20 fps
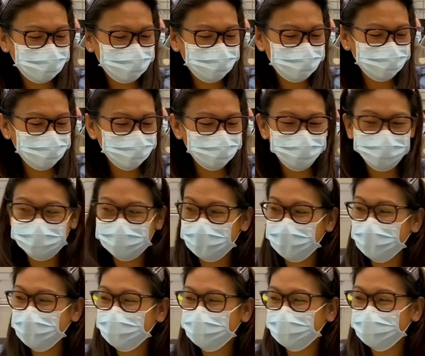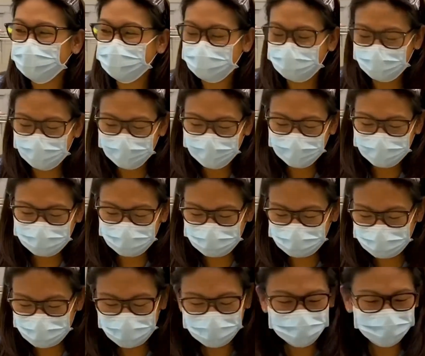in Ontario, but it takes
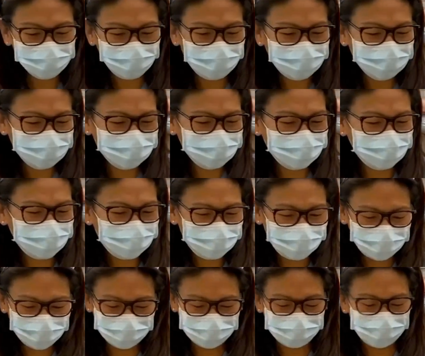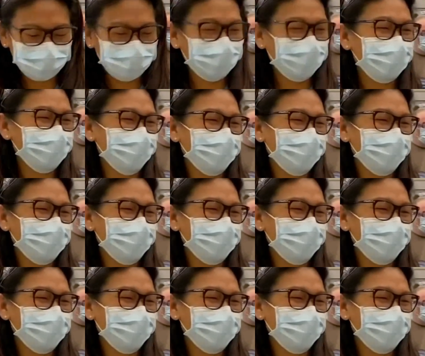every everyone to work together to try